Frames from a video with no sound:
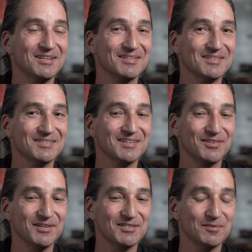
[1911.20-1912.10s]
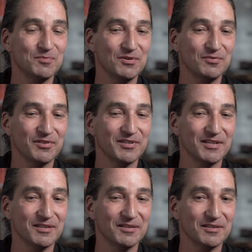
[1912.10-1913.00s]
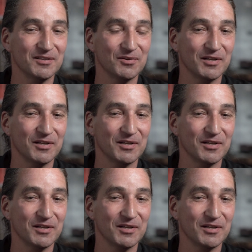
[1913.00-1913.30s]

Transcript: but I think it's a beautiful thing,